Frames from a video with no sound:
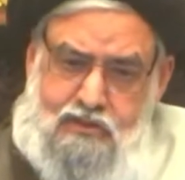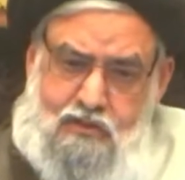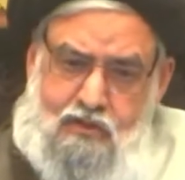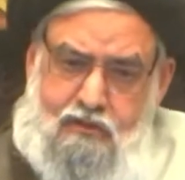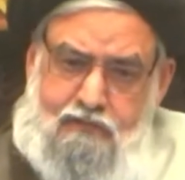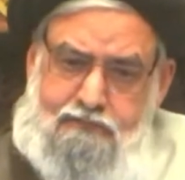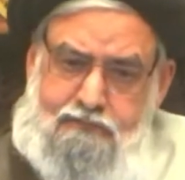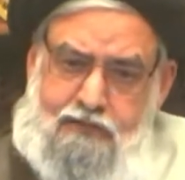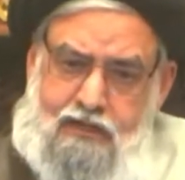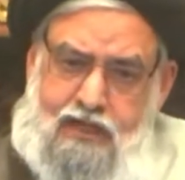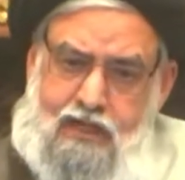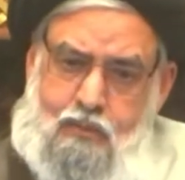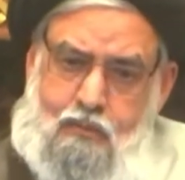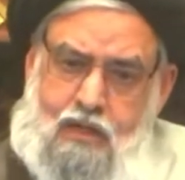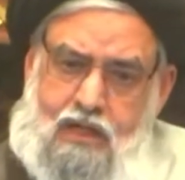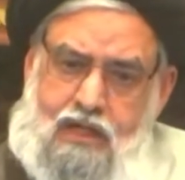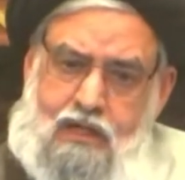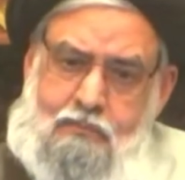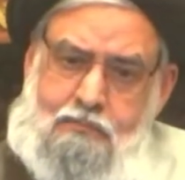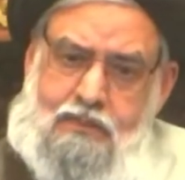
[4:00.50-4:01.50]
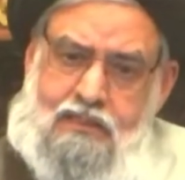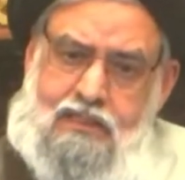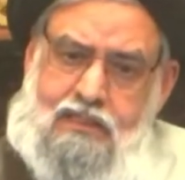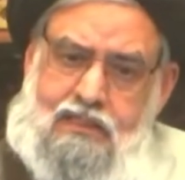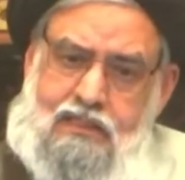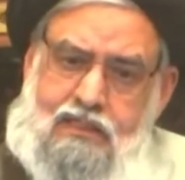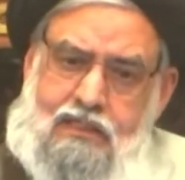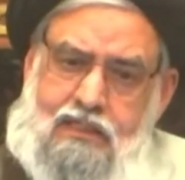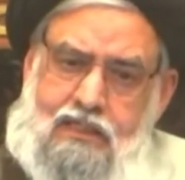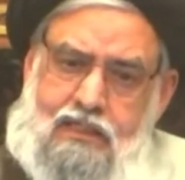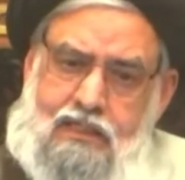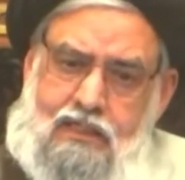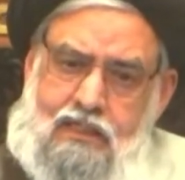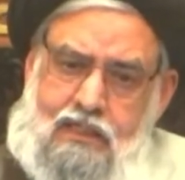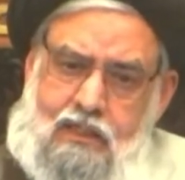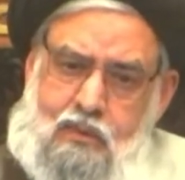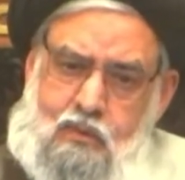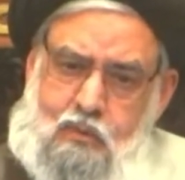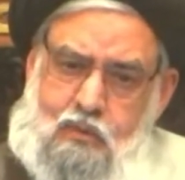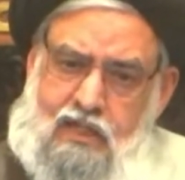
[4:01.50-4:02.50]
of uh, Wahhabi
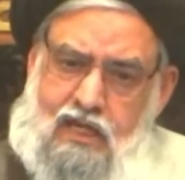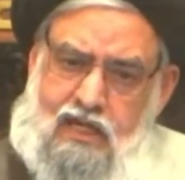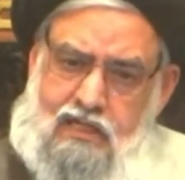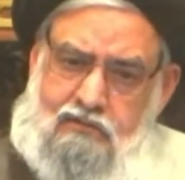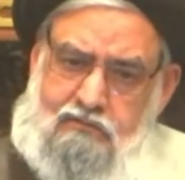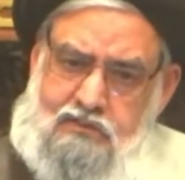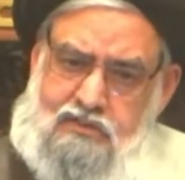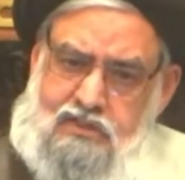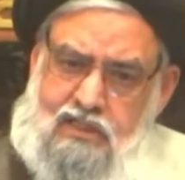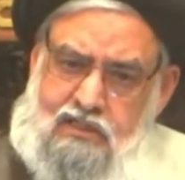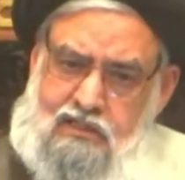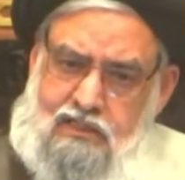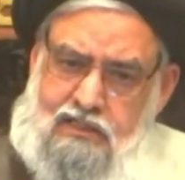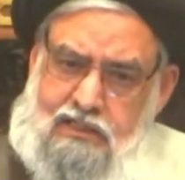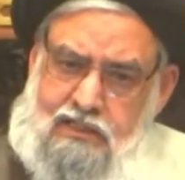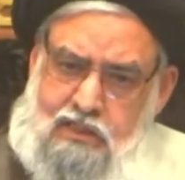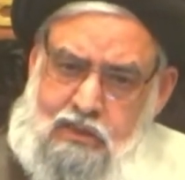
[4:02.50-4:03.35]
who died recently,